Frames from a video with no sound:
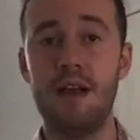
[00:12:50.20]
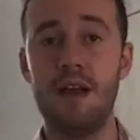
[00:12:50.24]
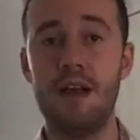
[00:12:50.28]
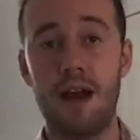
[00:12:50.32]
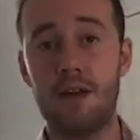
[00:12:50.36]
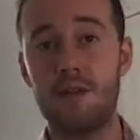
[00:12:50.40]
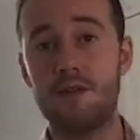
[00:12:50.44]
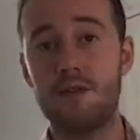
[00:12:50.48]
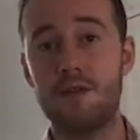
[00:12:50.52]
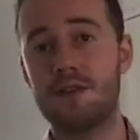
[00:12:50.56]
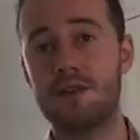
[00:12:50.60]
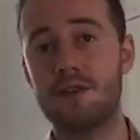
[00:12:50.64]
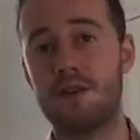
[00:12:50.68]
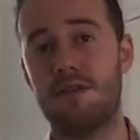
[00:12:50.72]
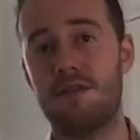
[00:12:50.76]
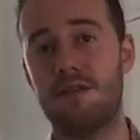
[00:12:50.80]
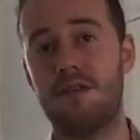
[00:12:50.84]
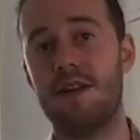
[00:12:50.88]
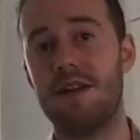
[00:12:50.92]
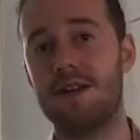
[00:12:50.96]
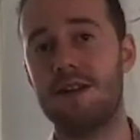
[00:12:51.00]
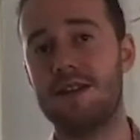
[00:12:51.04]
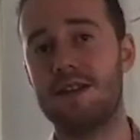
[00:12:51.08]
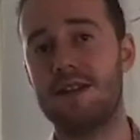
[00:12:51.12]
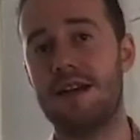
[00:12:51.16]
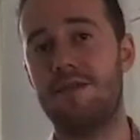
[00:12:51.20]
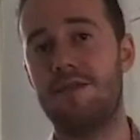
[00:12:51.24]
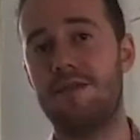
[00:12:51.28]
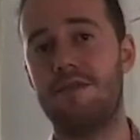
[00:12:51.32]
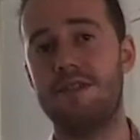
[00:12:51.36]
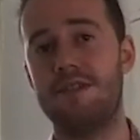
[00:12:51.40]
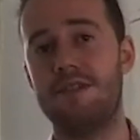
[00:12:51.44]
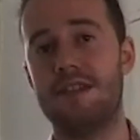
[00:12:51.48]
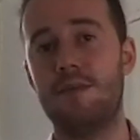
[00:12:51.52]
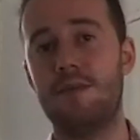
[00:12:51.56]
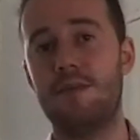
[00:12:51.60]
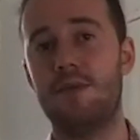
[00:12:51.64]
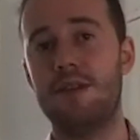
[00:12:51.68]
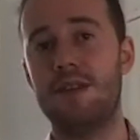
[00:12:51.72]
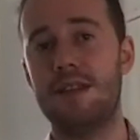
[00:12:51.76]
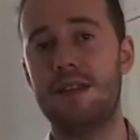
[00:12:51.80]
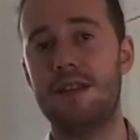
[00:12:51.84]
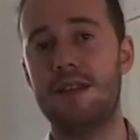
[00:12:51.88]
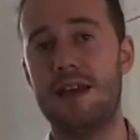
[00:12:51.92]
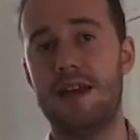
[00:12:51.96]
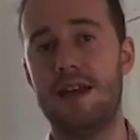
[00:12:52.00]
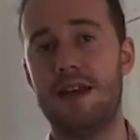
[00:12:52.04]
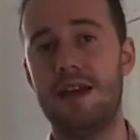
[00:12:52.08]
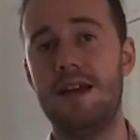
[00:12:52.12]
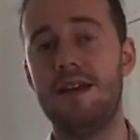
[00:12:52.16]
I'll also throw a link down for a demo in
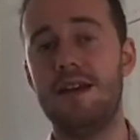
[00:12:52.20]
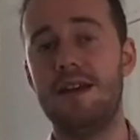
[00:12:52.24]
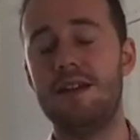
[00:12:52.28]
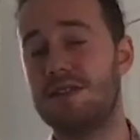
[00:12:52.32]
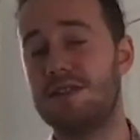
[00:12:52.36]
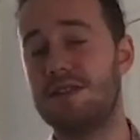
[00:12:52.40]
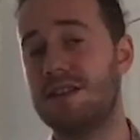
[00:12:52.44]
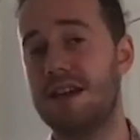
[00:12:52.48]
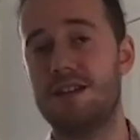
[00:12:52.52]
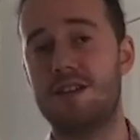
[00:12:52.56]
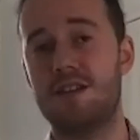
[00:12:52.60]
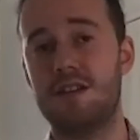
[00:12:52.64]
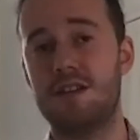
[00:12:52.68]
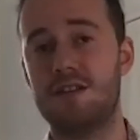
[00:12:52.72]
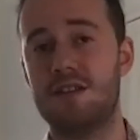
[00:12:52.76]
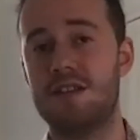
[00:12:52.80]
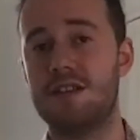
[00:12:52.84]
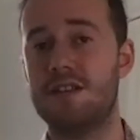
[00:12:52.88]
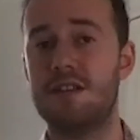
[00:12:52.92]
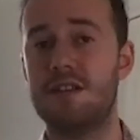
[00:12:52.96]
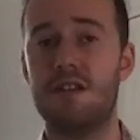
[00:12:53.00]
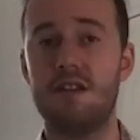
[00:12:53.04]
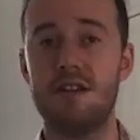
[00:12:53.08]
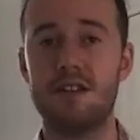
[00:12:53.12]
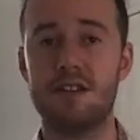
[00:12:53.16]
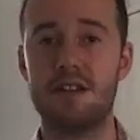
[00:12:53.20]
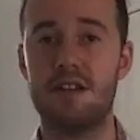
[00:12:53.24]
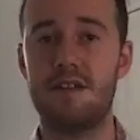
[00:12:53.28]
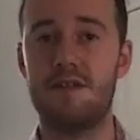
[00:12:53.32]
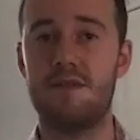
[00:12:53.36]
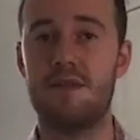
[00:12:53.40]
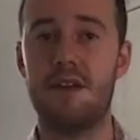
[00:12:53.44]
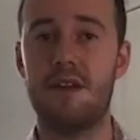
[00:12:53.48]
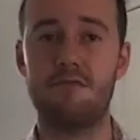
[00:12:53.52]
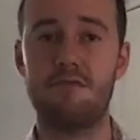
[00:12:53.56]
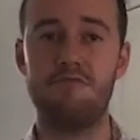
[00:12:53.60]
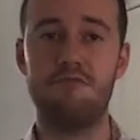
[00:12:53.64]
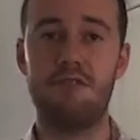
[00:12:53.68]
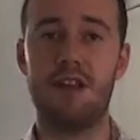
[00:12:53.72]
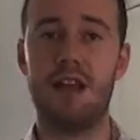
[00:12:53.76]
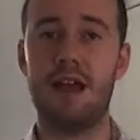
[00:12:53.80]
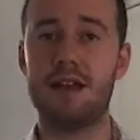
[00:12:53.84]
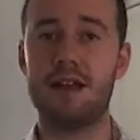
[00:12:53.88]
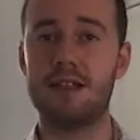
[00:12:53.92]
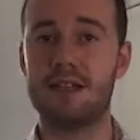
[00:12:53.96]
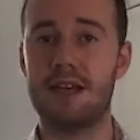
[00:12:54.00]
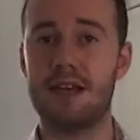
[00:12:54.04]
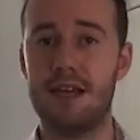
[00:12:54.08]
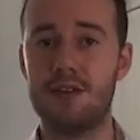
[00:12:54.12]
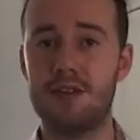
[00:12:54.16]
there. Just get in touch. It's a nice kind of like
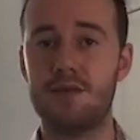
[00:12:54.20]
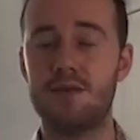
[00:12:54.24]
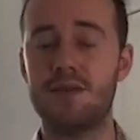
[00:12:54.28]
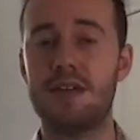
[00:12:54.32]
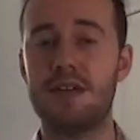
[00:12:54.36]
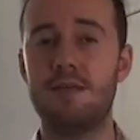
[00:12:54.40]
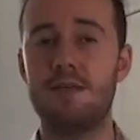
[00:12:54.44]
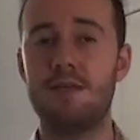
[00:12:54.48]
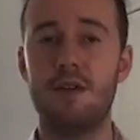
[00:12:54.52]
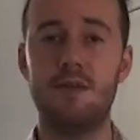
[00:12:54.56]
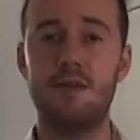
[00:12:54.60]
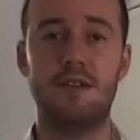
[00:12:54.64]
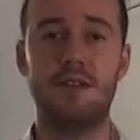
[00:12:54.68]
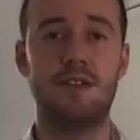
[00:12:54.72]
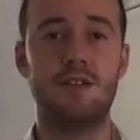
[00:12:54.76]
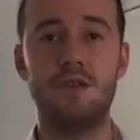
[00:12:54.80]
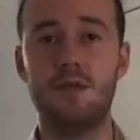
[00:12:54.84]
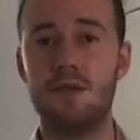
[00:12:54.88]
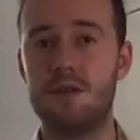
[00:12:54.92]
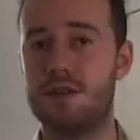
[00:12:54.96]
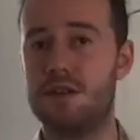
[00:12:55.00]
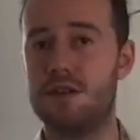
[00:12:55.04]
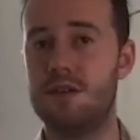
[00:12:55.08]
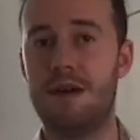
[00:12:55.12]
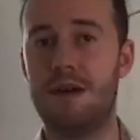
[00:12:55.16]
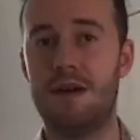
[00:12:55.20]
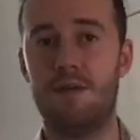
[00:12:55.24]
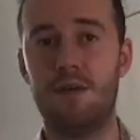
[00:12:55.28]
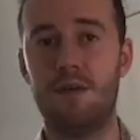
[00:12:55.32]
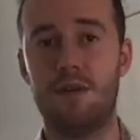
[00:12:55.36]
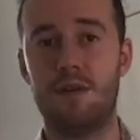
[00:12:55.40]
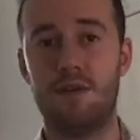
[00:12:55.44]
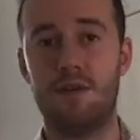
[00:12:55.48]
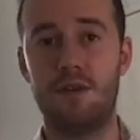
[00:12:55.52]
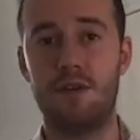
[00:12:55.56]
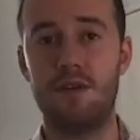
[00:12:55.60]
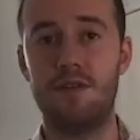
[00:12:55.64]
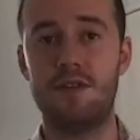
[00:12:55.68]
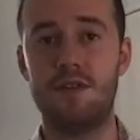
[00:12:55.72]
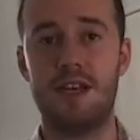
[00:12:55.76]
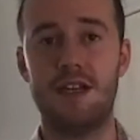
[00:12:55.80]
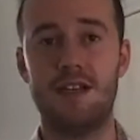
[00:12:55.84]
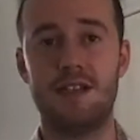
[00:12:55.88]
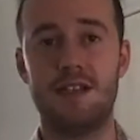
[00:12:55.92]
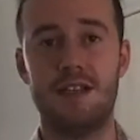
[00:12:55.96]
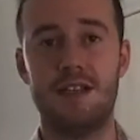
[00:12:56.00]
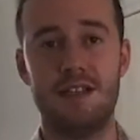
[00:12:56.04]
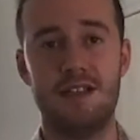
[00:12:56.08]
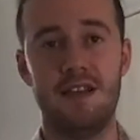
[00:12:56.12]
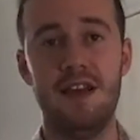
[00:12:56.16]
relaxed, casual demo. We just talk to you about what your use
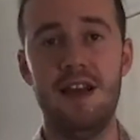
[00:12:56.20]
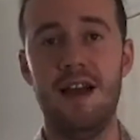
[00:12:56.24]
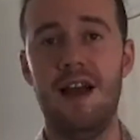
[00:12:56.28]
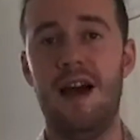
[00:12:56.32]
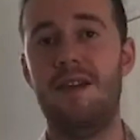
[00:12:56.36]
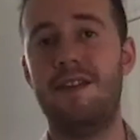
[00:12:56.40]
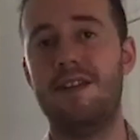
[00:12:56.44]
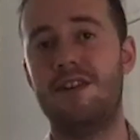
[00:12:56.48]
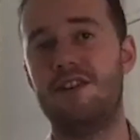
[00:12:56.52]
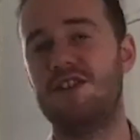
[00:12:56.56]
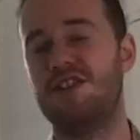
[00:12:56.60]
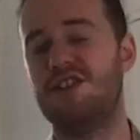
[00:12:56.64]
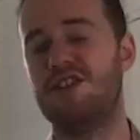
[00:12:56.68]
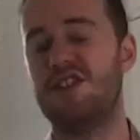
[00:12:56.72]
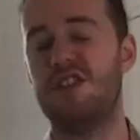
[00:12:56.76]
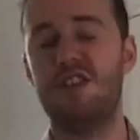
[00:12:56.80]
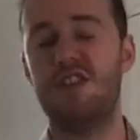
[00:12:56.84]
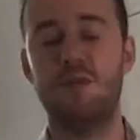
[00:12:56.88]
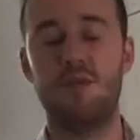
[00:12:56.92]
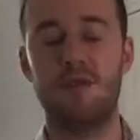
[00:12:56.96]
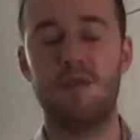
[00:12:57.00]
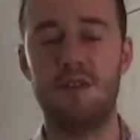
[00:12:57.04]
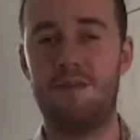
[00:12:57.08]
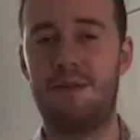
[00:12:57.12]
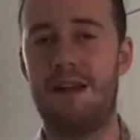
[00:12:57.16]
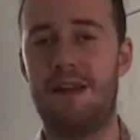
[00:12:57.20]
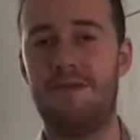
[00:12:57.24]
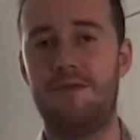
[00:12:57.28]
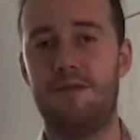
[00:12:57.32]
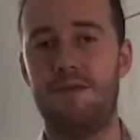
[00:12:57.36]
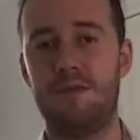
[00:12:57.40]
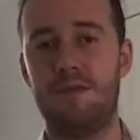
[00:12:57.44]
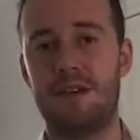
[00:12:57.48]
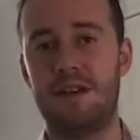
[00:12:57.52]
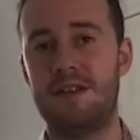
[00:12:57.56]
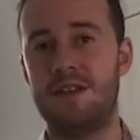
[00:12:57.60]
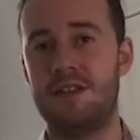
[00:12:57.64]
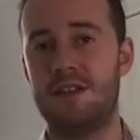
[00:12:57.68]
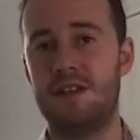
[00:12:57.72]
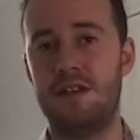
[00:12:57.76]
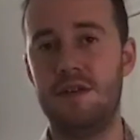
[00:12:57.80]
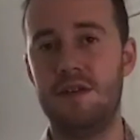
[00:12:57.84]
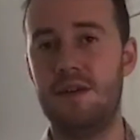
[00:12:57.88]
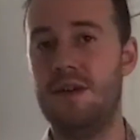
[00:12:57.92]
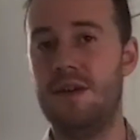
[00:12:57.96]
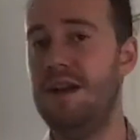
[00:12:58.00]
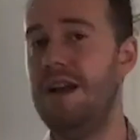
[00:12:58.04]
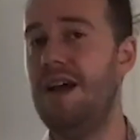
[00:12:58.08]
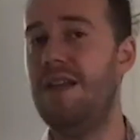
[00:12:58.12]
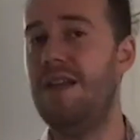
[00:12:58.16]
case is and then just show you what the platform can do and
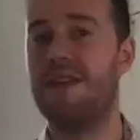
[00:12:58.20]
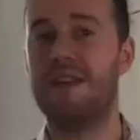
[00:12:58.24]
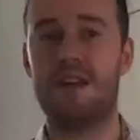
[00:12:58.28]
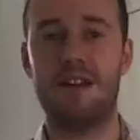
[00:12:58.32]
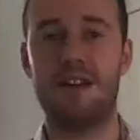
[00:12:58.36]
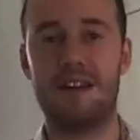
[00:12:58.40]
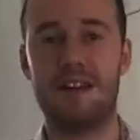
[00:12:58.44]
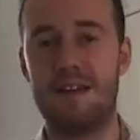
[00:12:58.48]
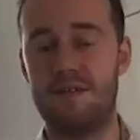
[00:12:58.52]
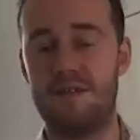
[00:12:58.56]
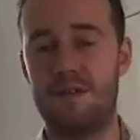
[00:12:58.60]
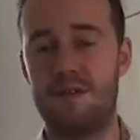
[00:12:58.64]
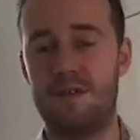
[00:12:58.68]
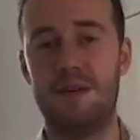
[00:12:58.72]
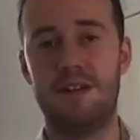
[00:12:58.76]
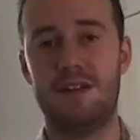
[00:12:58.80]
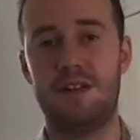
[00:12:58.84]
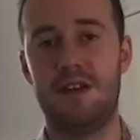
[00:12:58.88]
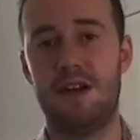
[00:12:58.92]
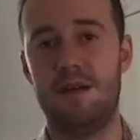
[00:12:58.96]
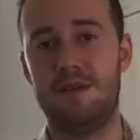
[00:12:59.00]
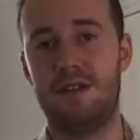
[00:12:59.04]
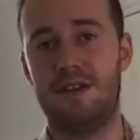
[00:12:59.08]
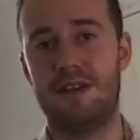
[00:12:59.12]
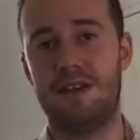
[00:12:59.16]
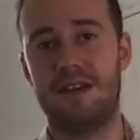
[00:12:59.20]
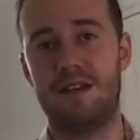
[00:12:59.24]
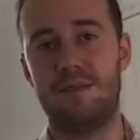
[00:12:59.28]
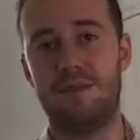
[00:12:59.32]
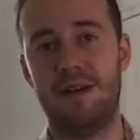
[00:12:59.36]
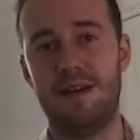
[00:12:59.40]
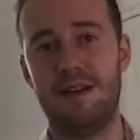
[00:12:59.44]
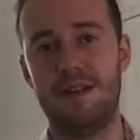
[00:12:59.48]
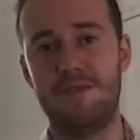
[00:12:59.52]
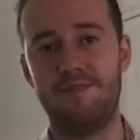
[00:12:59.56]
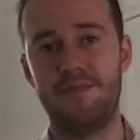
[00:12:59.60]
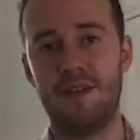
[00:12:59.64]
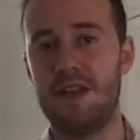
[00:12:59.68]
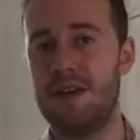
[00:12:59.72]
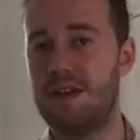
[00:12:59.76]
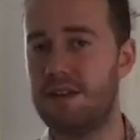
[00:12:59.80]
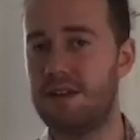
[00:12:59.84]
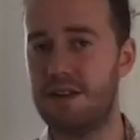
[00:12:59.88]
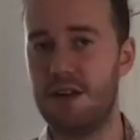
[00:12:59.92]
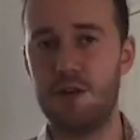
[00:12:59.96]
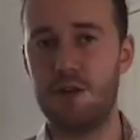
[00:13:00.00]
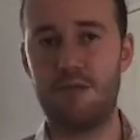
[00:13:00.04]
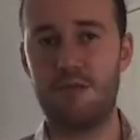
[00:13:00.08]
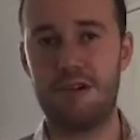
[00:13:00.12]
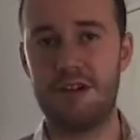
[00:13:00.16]
then kind of gives you a bit of time to think about it.
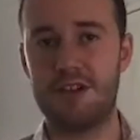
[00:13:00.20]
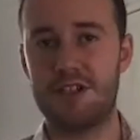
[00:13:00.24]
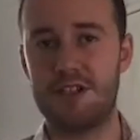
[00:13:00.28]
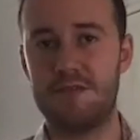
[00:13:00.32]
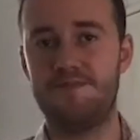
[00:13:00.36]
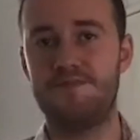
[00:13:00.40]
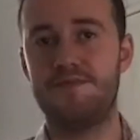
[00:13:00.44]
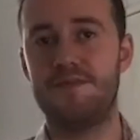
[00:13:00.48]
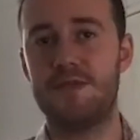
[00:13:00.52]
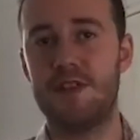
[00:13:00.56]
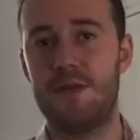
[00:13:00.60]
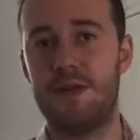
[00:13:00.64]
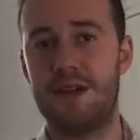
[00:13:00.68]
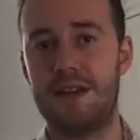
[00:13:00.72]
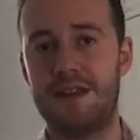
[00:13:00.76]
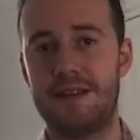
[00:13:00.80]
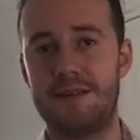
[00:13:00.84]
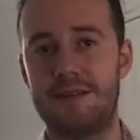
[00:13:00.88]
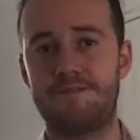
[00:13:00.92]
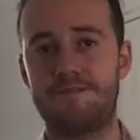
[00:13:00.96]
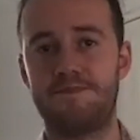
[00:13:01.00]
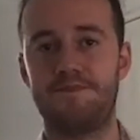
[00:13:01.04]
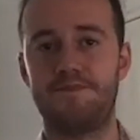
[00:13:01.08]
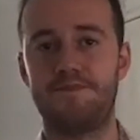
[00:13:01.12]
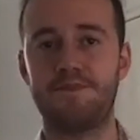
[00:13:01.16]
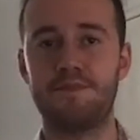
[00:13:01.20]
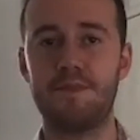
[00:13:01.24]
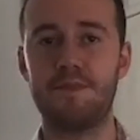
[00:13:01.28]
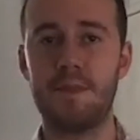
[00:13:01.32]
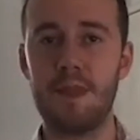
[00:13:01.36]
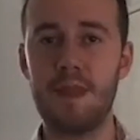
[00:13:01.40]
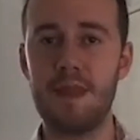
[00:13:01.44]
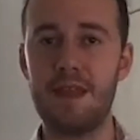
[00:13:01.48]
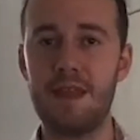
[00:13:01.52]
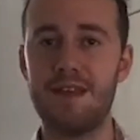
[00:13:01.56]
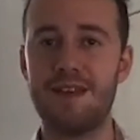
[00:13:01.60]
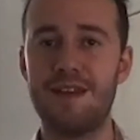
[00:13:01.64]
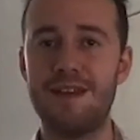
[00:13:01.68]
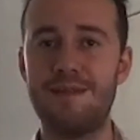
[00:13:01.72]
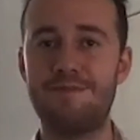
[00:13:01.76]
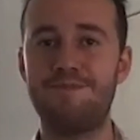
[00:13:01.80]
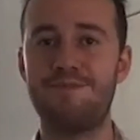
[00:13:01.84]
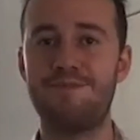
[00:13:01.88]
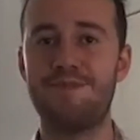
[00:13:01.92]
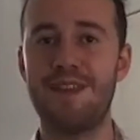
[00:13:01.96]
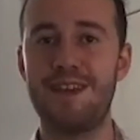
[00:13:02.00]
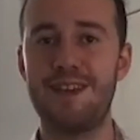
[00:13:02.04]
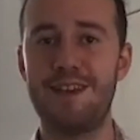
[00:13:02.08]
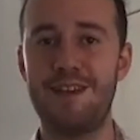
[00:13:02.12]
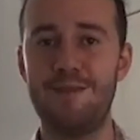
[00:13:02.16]
No pressure, no anything. Okay,
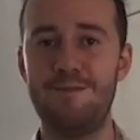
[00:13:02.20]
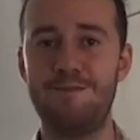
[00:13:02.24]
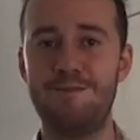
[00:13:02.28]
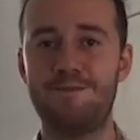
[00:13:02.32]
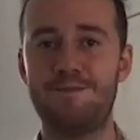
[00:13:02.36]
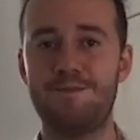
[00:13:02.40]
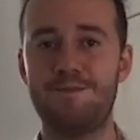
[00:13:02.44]
thank you.